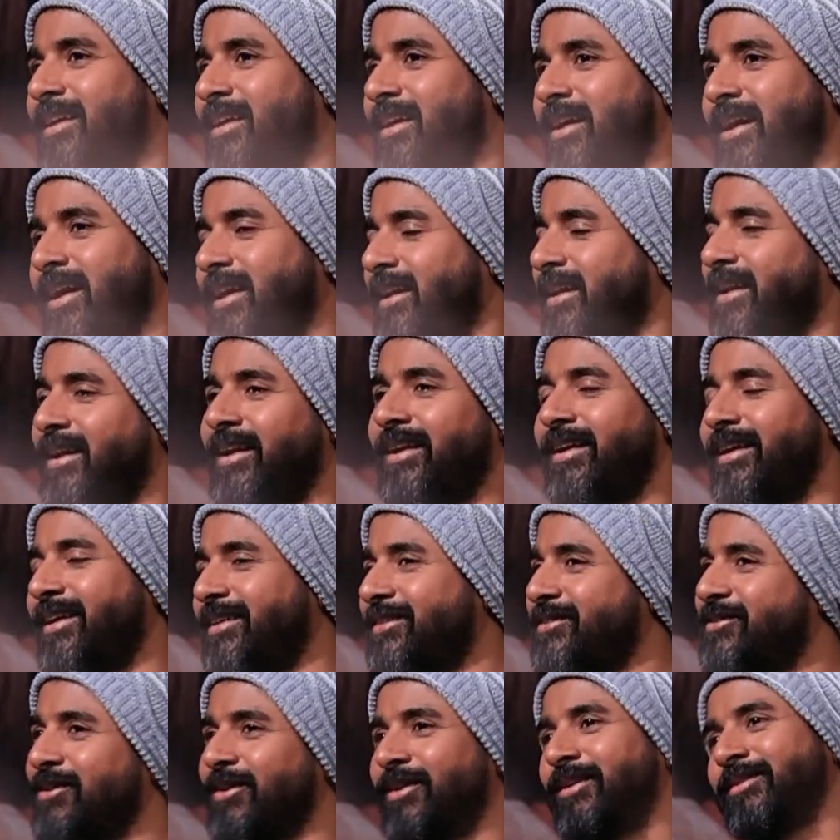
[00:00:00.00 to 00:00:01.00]
I really
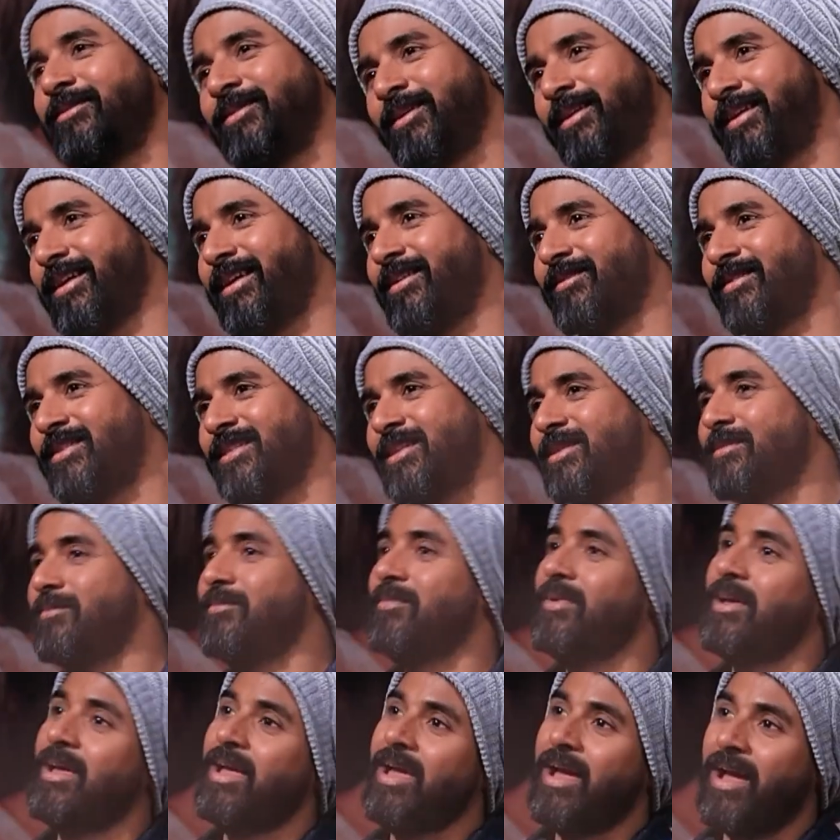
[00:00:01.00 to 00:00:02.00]
enjoyed working with him
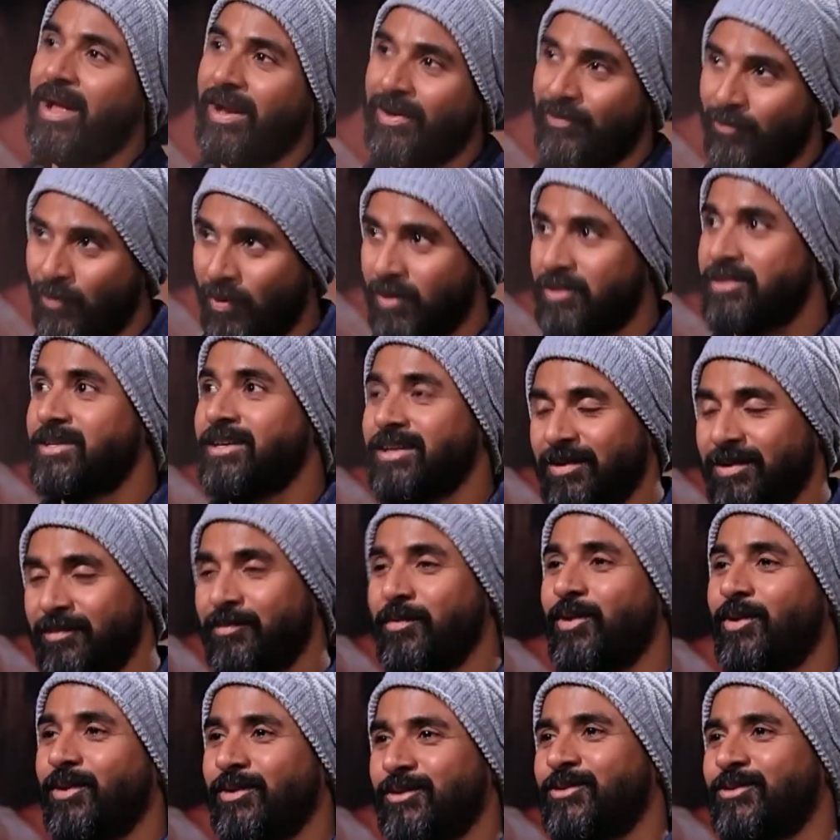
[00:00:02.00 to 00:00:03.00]
and watching him
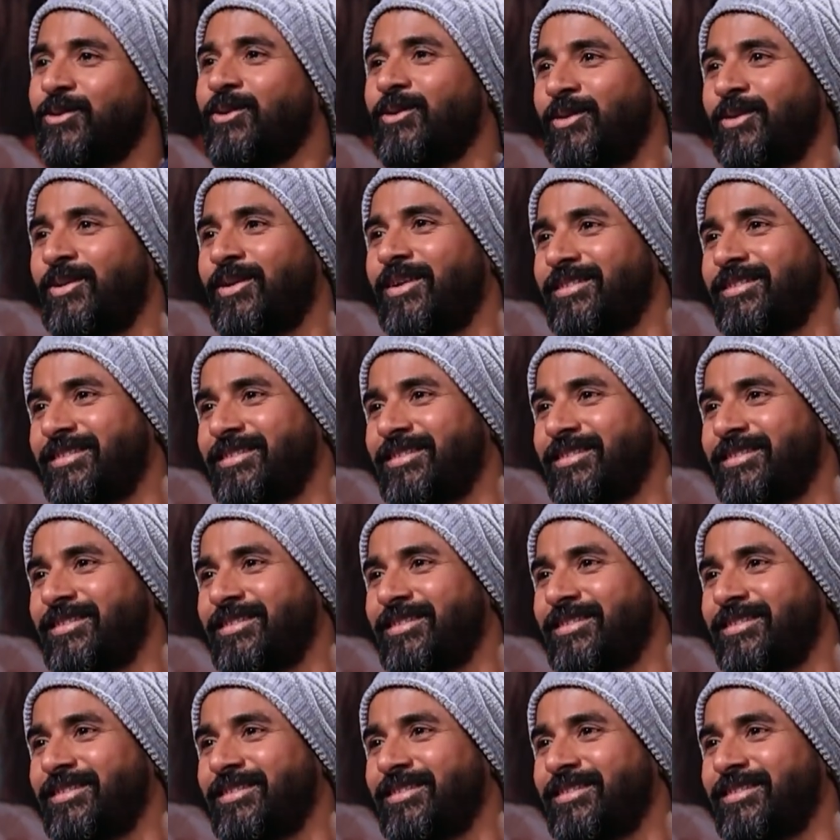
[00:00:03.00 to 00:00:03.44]
also on